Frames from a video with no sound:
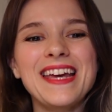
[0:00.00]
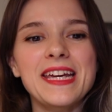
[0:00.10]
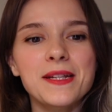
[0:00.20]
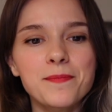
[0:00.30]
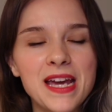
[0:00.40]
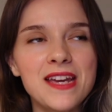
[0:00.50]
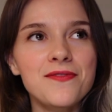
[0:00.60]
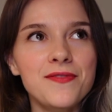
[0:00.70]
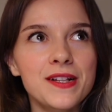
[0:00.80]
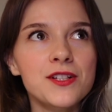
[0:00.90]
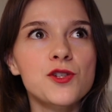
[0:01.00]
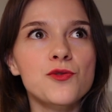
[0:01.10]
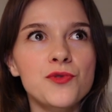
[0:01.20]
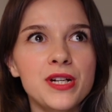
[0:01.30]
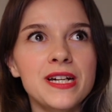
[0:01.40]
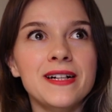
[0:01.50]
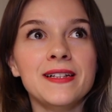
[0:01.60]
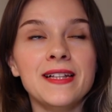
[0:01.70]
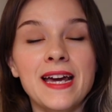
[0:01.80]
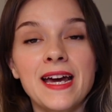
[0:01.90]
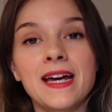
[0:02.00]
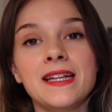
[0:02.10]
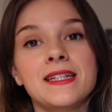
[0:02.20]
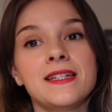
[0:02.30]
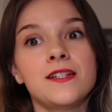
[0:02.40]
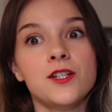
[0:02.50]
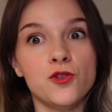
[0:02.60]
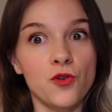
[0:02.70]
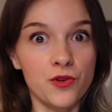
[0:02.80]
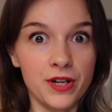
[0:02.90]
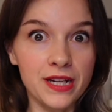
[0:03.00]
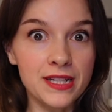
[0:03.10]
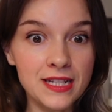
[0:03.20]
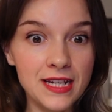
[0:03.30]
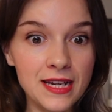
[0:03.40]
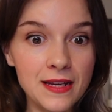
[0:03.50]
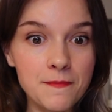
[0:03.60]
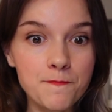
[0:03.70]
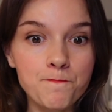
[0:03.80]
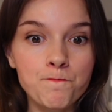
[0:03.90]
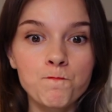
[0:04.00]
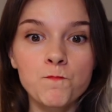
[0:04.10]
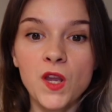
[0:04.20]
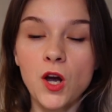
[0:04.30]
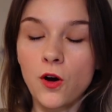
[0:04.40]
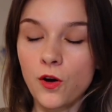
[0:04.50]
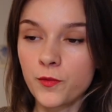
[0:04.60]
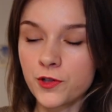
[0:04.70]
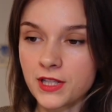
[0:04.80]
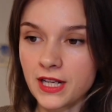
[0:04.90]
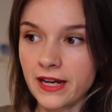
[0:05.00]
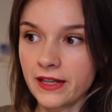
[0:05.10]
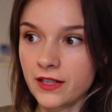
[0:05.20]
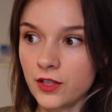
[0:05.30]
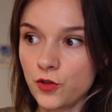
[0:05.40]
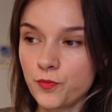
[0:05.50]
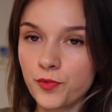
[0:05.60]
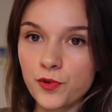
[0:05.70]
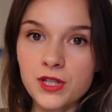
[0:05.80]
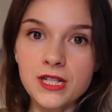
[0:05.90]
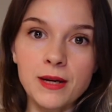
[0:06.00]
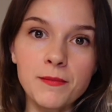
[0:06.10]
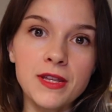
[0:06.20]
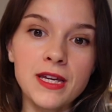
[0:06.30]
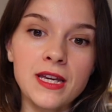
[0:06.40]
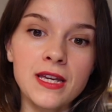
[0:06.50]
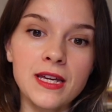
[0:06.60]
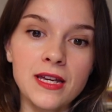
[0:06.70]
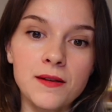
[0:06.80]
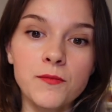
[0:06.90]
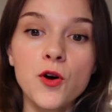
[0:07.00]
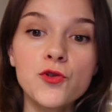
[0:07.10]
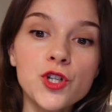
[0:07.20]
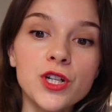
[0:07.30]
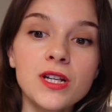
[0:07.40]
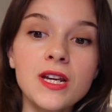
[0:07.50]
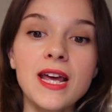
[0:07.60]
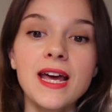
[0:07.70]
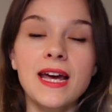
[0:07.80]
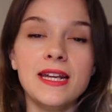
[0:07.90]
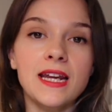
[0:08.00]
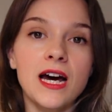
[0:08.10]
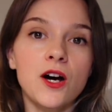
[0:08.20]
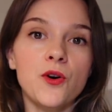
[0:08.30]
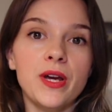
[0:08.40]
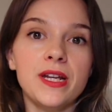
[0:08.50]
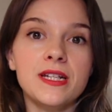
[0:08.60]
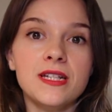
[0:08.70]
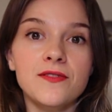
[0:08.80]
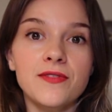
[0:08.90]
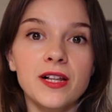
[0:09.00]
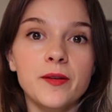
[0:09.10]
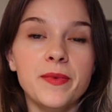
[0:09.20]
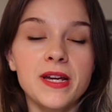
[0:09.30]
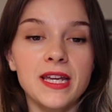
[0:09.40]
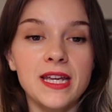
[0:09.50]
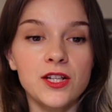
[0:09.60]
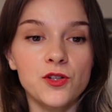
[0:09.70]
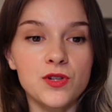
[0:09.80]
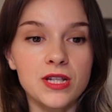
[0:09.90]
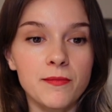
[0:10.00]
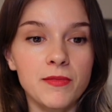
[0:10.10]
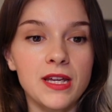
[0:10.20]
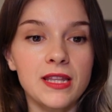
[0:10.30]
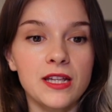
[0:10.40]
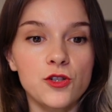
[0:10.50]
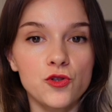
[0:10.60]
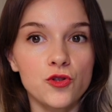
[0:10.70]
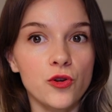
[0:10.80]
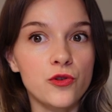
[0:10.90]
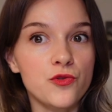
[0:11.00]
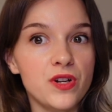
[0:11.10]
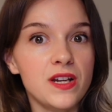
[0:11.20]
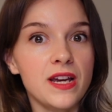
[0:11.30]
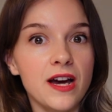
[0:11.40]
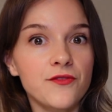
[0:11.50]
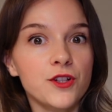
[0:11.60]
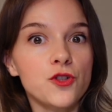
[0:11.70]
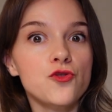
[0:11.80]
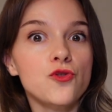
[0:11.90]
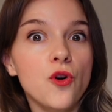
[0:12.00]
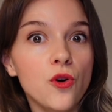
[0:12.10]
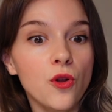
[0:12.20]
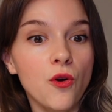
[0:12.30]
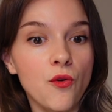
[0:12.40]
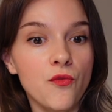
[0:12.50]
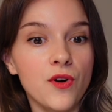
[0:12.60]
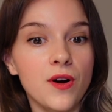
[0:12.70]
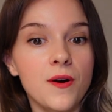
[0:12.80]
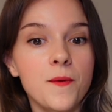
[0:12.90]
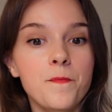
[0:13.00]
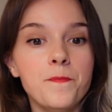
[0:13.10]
It may feel surreal and disorienting, almost like you put something in motion and now it is developing into something that you don't really have control over.